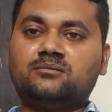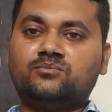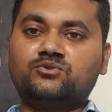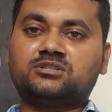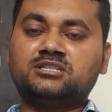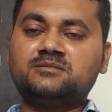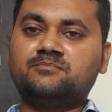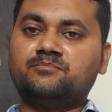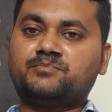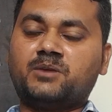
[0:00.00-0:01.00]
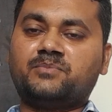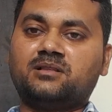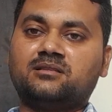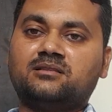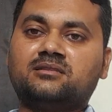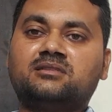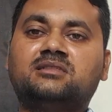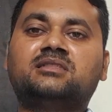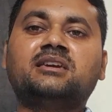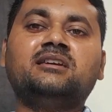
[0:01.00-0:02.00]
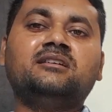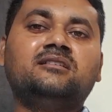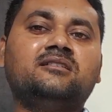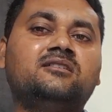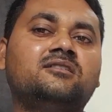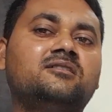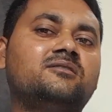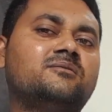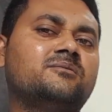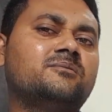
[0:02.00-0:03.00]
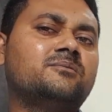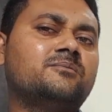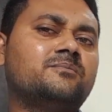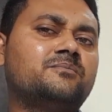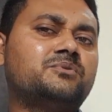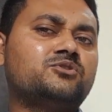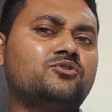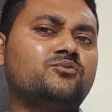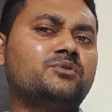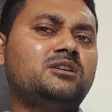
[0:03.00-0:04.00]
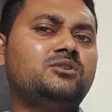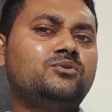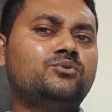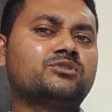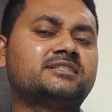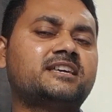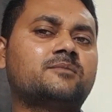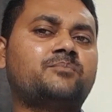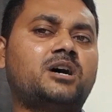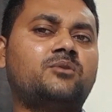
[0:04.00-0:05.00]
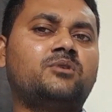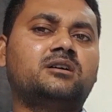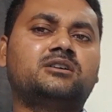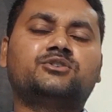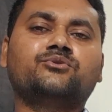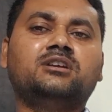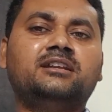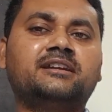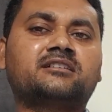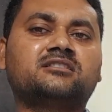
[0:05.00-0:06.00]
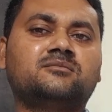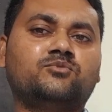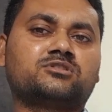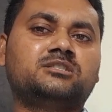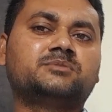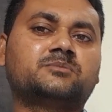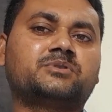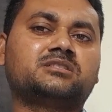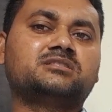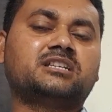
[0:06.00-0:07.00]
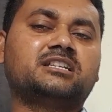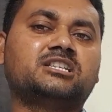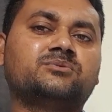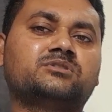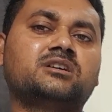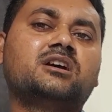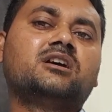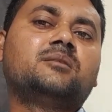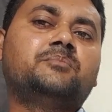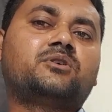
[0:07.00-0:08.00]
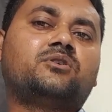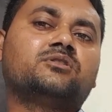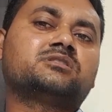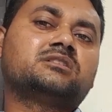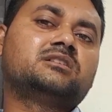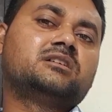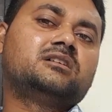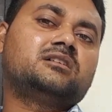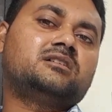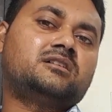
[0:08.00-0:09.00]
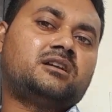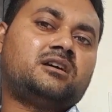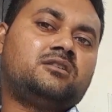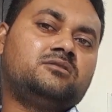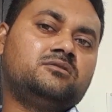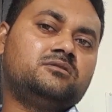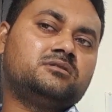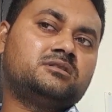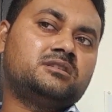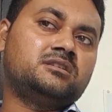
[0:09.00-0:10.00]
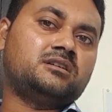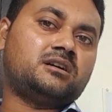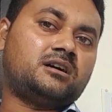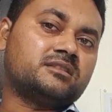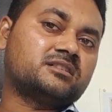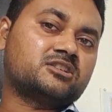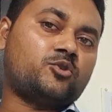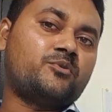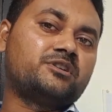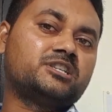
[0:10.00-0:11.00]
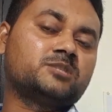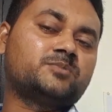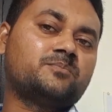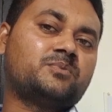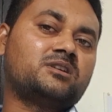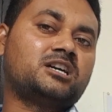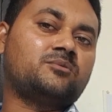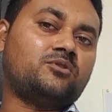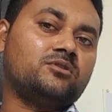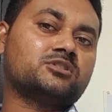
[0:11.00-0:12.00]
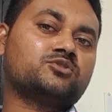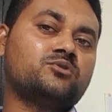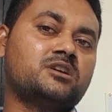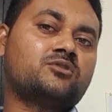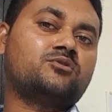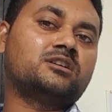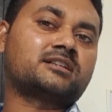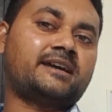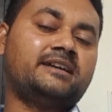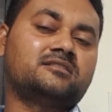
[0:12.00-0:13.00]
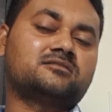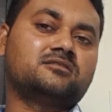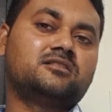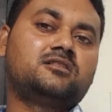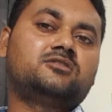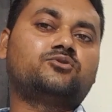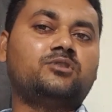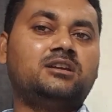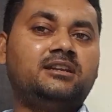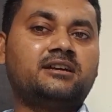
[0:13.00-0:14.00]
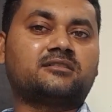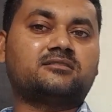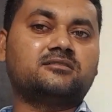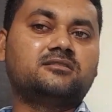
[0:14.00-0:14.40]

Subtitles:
Muslim people, they will lose their power to elect the Muslim representatives, because now the other communities people have also equal right to elect